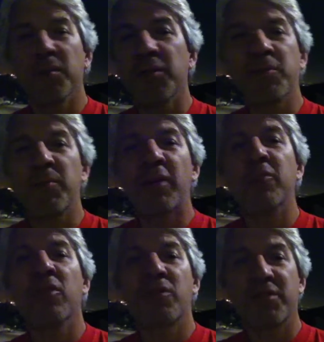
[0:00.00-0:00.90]
even make
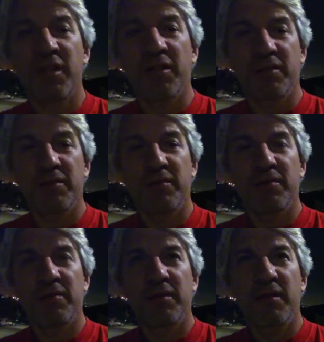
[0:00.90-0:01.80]
notes on it,
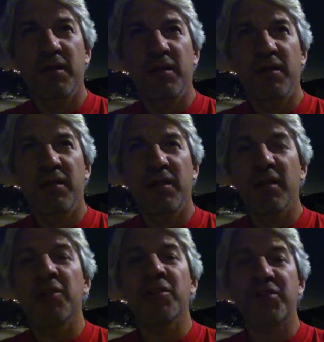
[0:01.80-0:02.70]

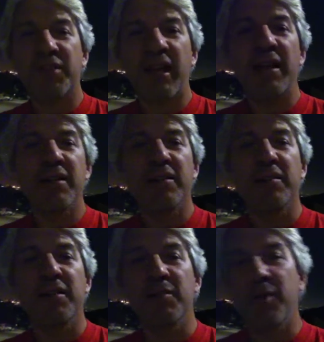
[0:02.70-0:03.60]
and then scan it
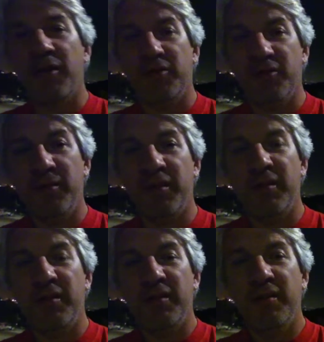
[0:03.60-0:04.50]
and email it to me,